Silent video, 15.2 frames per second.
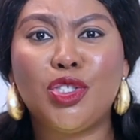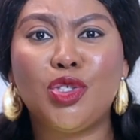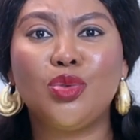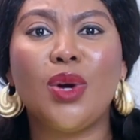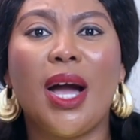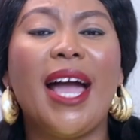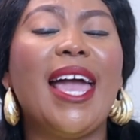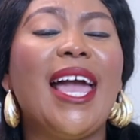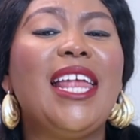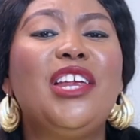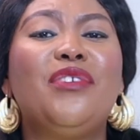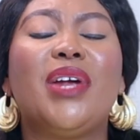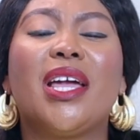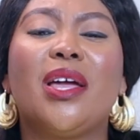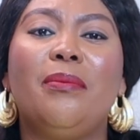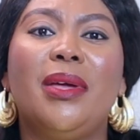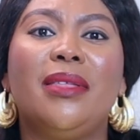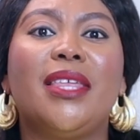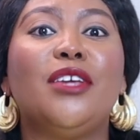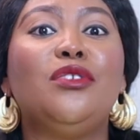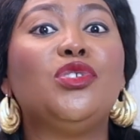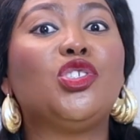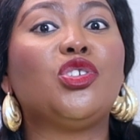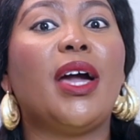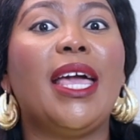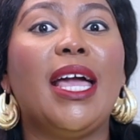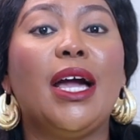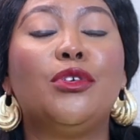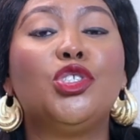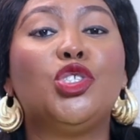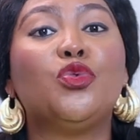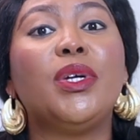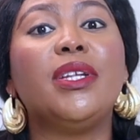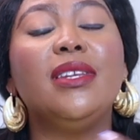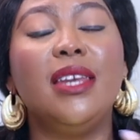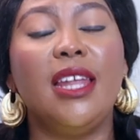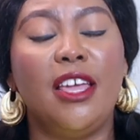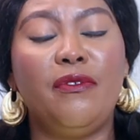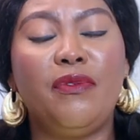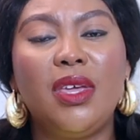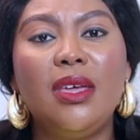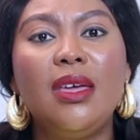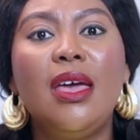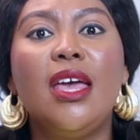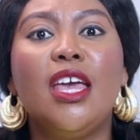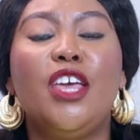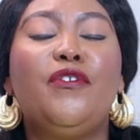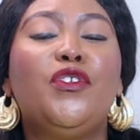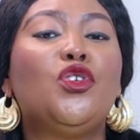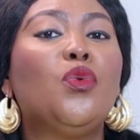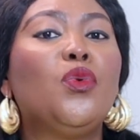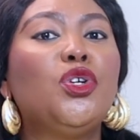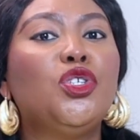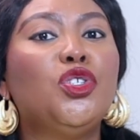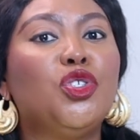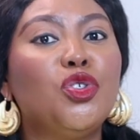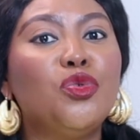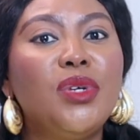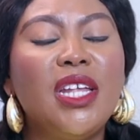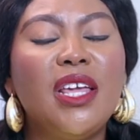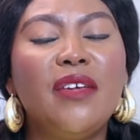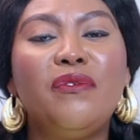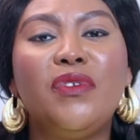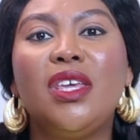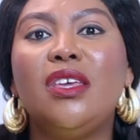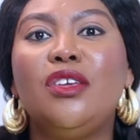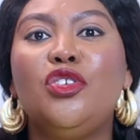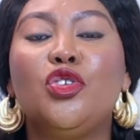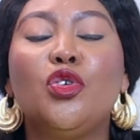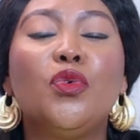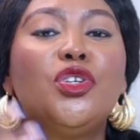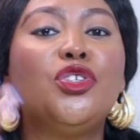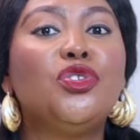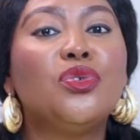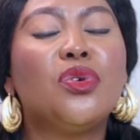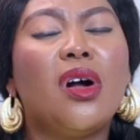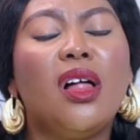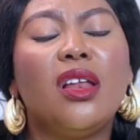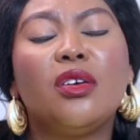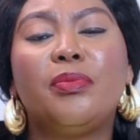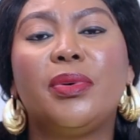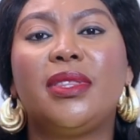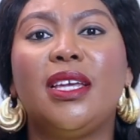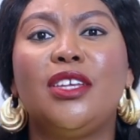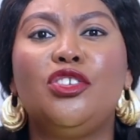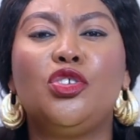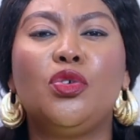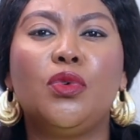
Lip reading: do, I highly recommend that you try out doing navy. If you don't want to do navy, you don't want to do color, but then you don't